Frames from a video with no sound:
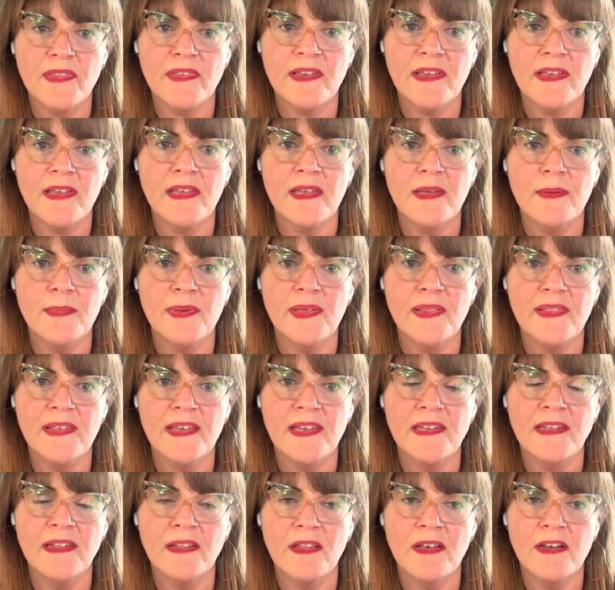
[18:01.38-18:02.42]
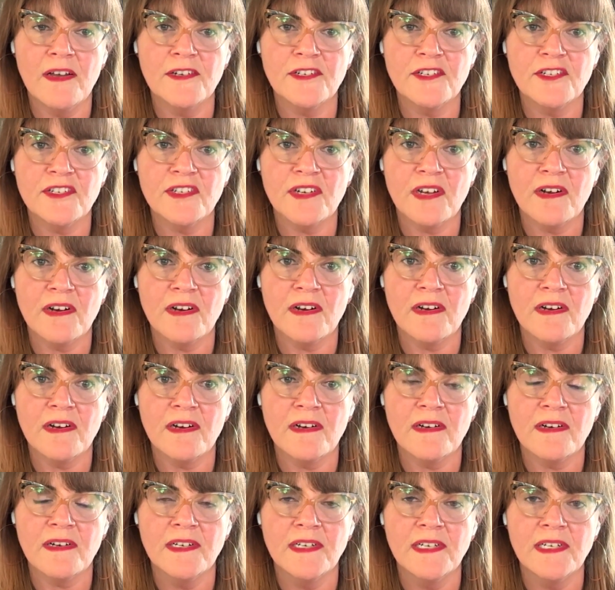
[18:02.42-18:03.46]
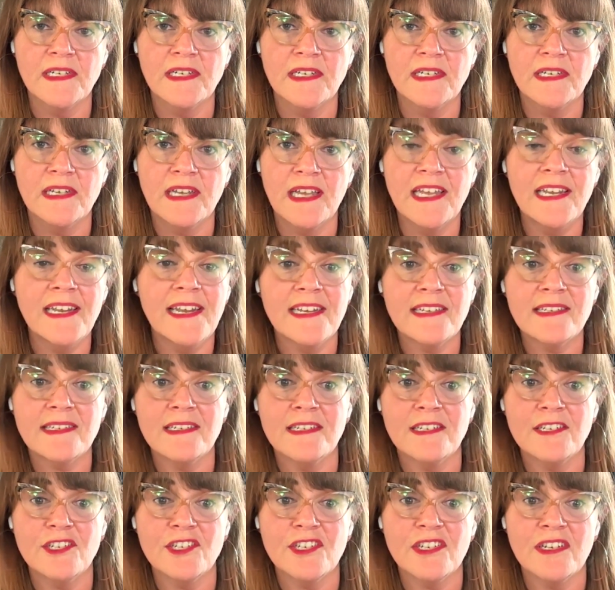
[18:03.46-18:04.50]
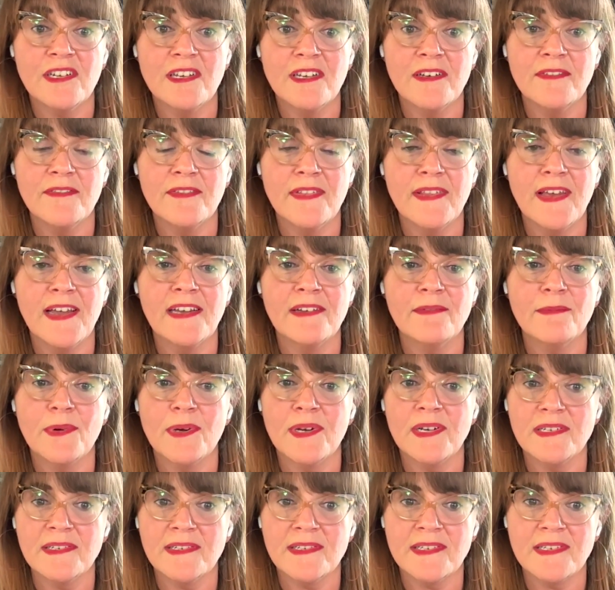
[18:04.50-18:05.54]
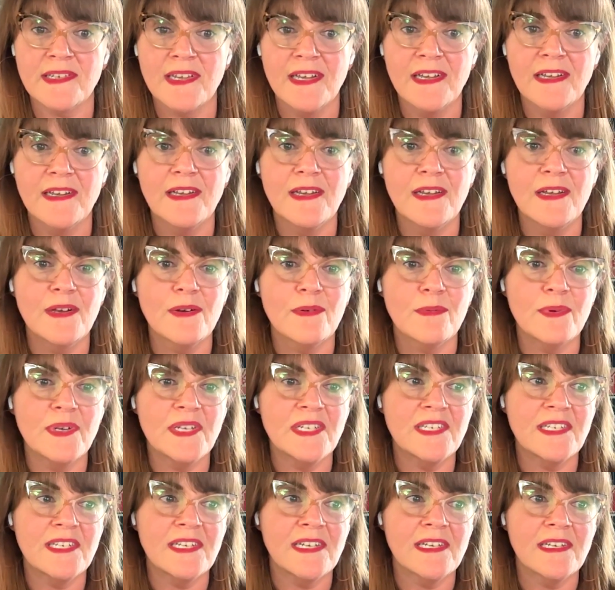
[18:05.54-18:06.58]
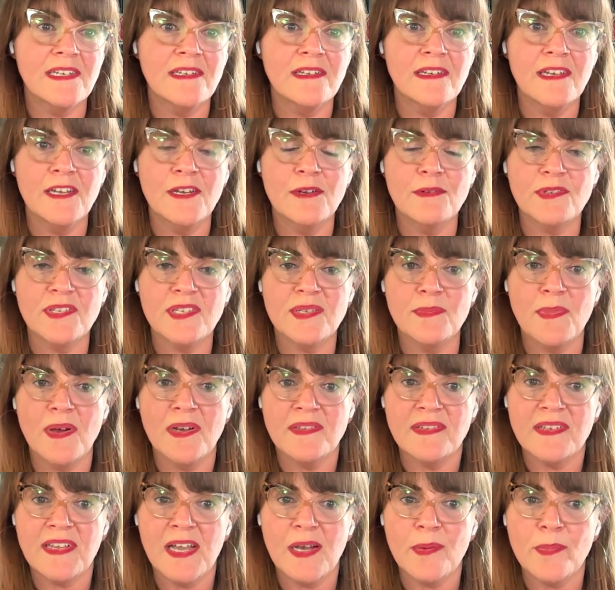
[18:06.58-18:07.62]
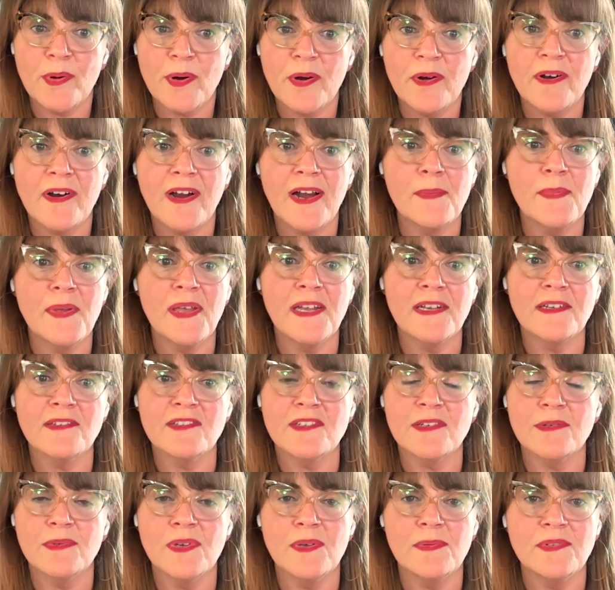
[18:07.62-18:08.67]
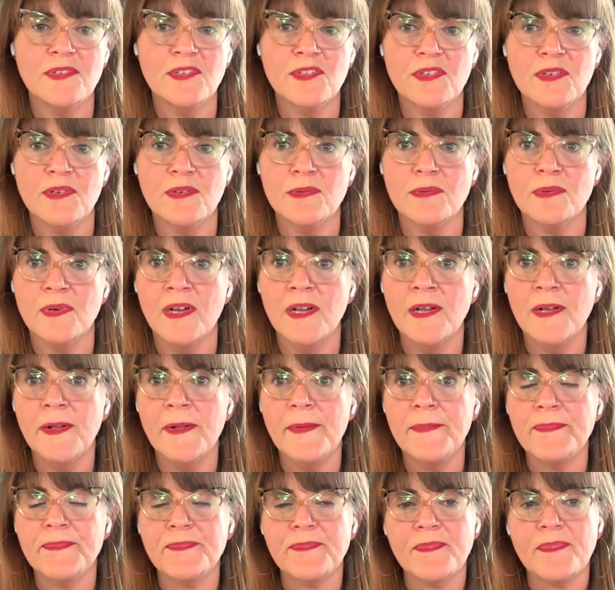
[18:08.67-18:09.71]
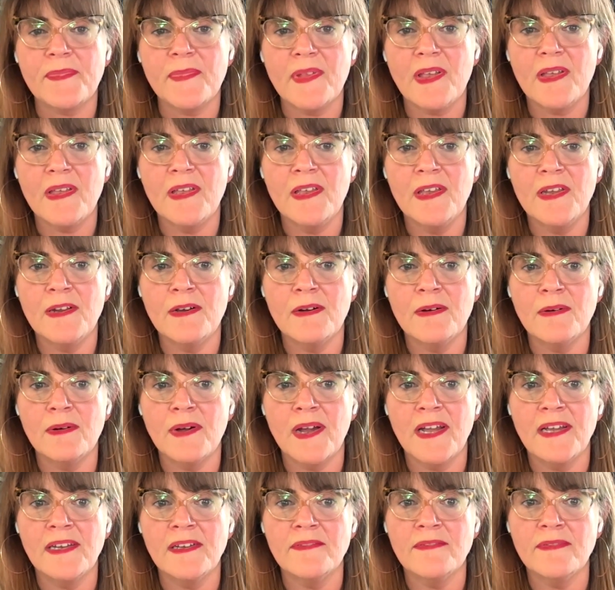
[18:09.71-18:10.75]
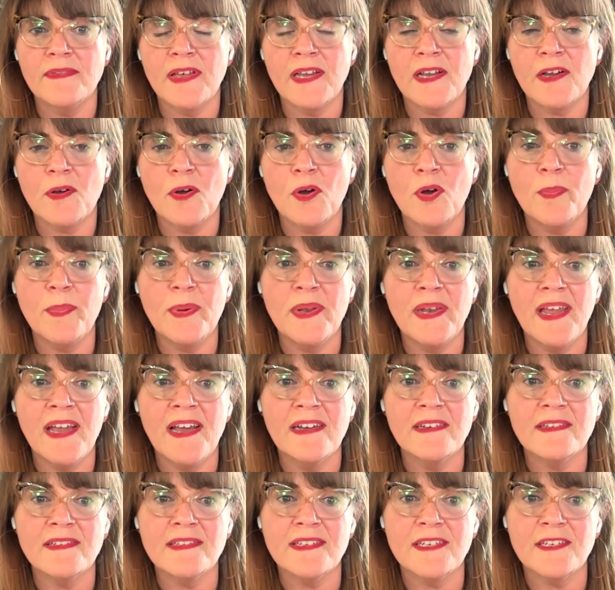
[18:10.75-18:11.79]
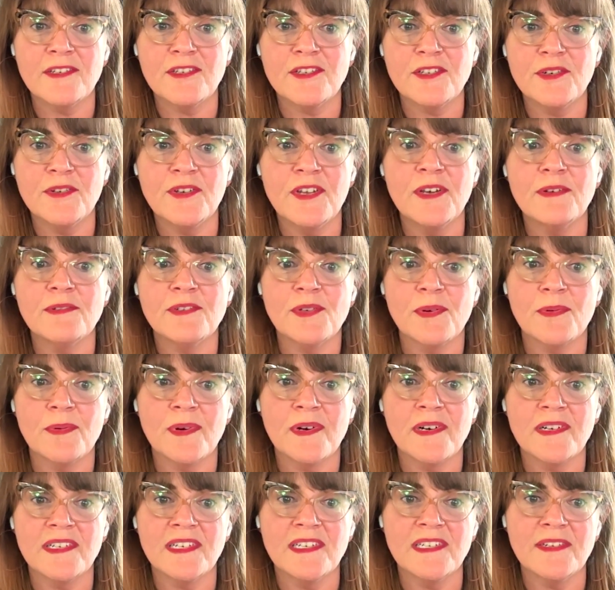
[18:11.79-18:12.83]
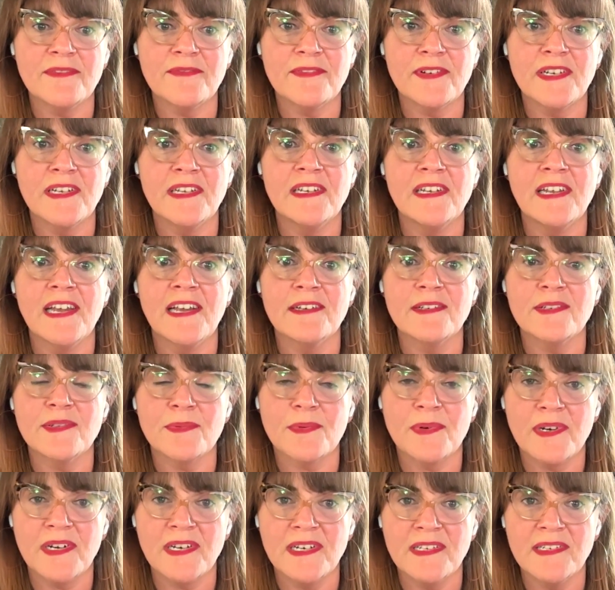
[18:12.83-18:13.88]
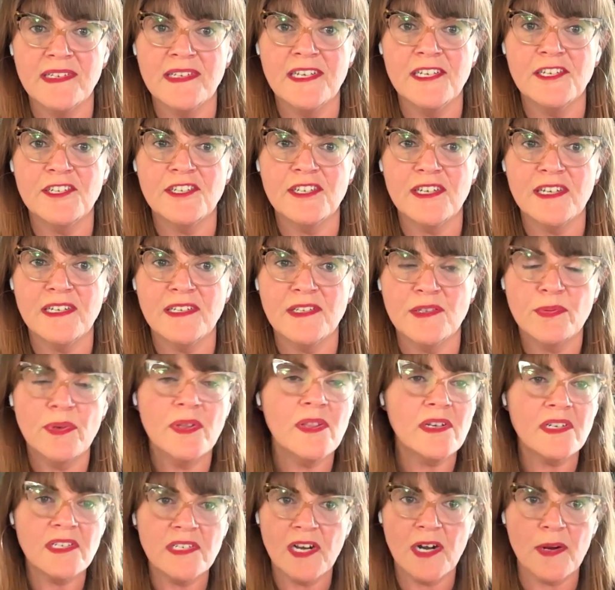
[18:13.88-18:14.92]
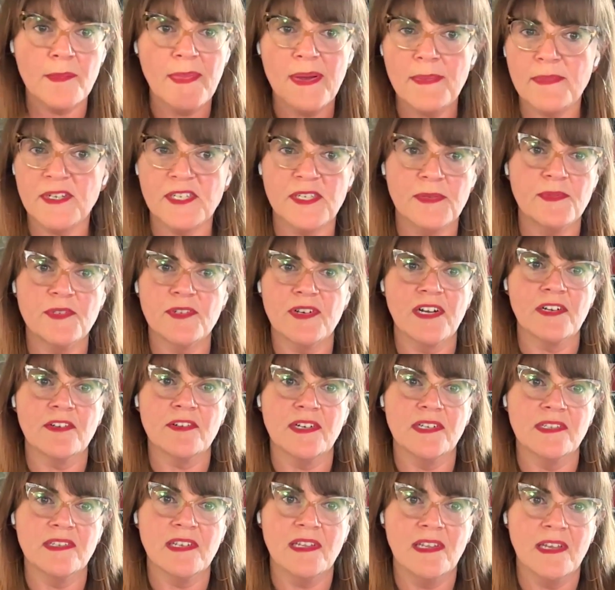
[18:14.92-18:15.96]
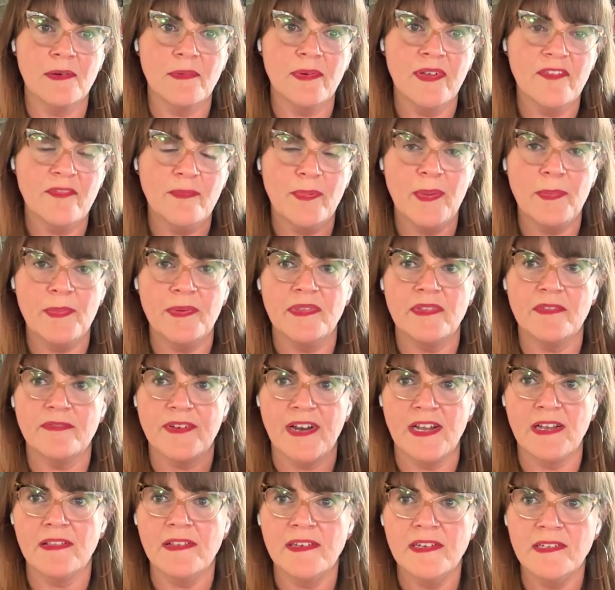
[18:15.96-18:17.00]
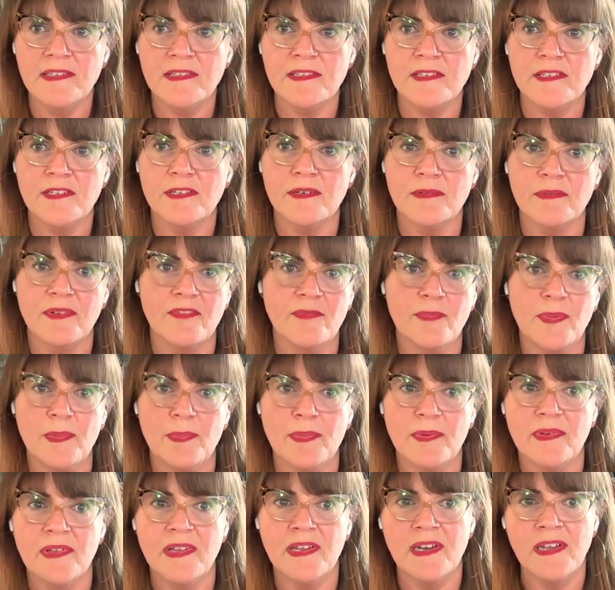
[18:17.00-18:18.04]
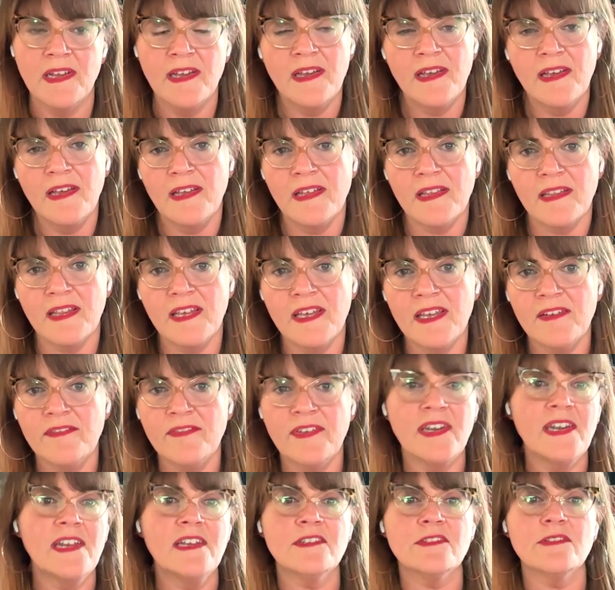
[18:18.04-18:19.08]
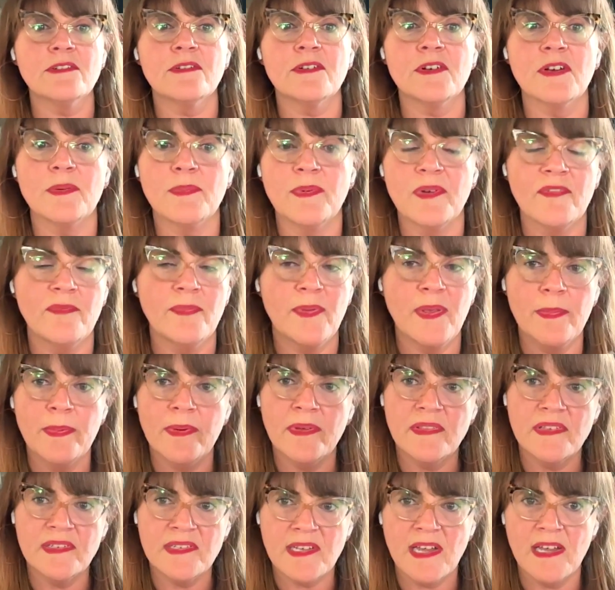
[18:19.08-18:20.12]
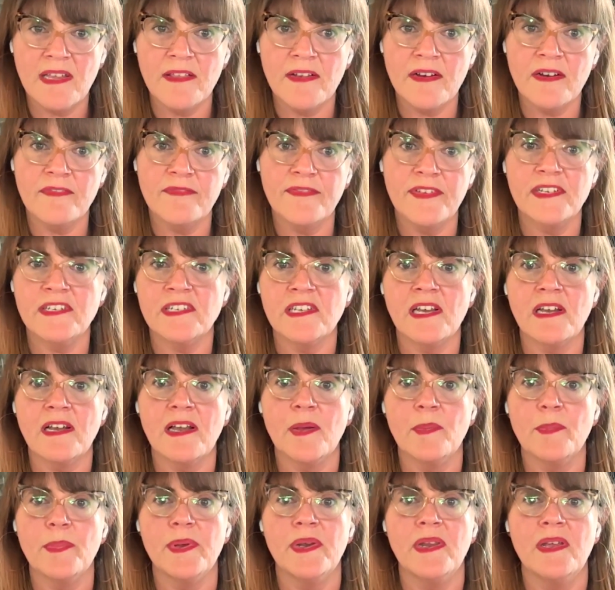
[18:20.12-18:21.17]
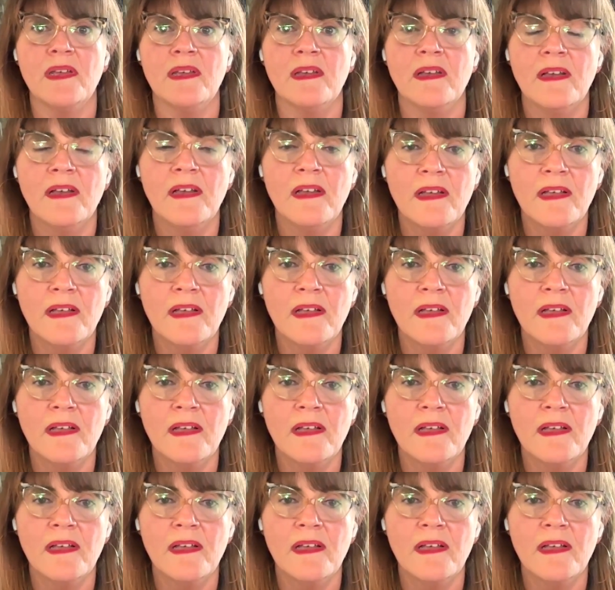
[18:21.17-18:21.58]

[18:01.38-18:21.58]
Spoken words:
him and then launched our in-house initiative. And that was, we did, small scale programming. So we would do, kind of like open house, like studio tours at different in-house organizations. We looked at our membership directory and said, like, we have people at the Franklin Institute. We have people at Lincoln Financial Group. We have people at this other fintech company.